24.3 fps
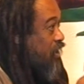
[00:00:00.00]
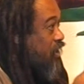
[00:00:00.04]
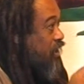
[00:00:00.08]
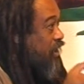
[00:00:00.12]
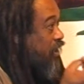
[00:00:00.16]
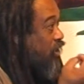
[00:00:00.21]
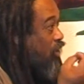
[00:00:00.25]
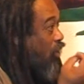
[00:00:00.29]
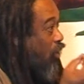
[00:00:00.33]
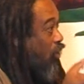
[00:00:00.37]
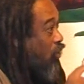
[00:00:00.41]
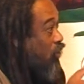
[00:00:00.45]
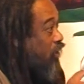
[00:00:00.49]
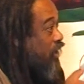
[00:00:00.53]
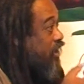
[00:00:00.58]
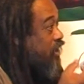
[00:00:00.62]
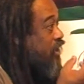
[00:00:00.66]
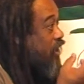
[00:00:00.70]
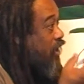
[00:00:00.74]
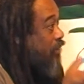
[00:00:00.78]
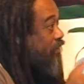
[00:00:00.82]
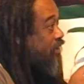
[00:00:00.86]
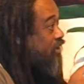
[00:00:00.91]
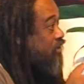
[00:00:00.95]
can only
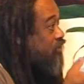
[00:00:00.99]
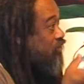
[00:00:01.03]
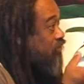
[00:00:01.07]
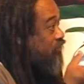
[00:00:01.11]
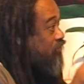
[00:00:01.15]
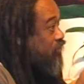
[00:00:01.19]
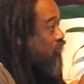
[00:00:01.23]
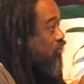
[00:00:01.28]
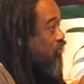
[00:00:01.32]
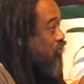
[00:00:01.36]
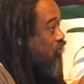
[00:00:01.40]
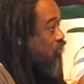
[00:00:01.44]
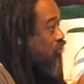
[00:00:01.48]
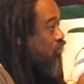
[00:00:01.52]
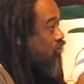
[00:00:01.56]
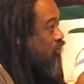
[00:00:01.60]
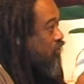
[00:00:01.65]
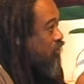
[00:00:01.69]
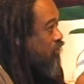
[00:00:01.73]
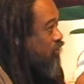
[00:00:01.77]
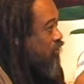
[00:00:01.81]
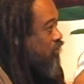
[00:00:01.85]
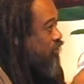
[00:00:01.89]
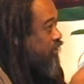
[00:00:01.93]
come into view
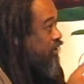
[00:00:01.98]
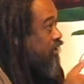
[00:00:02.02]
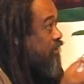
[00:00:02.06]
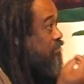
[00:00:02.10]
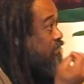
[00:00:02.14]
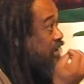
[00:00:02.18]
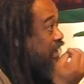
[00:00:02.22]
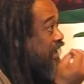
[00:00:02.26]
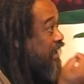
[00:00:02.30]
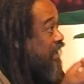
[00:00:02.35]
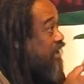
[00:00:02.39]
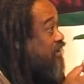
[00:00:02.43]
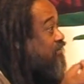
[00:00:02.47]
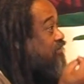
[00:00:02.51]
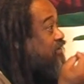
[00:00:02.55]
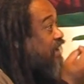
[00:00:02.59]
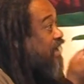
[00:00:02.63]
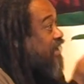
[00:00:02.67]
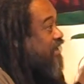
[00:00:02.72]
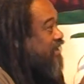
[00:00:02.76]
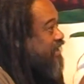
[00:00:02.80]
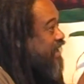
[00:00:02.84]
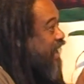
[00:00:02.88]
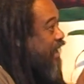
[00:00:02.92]
with the belief
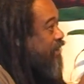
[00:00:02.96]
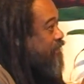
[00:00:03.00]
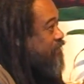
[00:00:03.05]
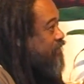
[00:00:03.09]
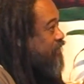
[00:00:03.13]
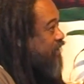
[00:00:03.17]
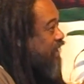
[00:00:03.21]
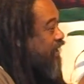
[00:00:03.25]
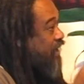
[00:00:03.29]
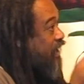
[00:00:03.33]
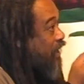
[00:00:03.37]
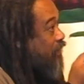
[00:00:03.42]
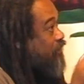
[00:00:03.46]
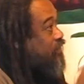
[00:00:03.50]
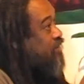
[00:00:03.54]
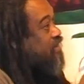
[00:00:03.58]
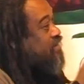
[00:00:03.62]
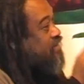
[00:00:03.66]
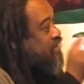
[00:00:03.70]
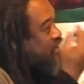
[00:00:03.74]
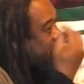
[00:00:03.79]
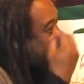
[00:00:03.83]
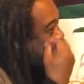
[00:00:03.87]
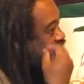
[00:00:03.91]
in them that
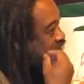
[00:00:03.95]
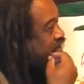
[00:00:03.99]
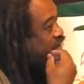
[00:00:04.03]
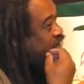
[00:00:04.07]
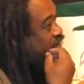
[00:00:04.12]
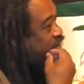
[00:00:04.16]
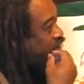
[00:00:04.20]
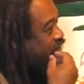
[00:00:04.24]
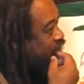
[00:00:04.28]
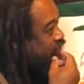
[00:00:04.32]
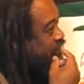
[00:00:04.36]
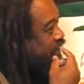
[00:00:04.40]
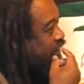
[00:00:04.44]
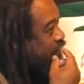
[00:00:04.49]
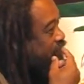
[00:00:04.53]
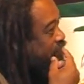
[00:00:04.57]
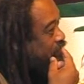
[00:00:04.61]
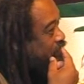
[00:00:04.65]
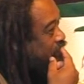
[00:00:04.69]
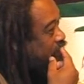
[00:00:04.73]
happens in the seer of them.